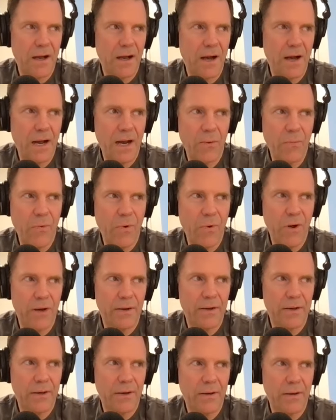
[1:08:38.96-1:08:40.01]
I
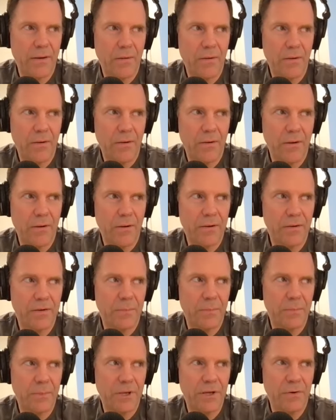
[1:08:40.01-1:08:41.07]
want
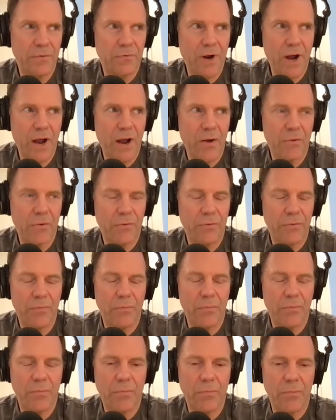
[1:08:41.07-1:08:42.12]
to be around
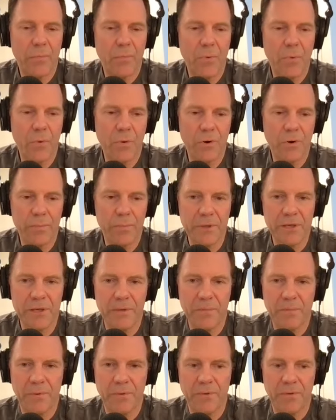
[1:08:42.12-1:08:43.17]
more
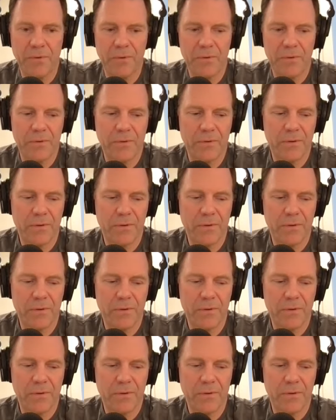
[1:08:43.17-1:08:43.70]
people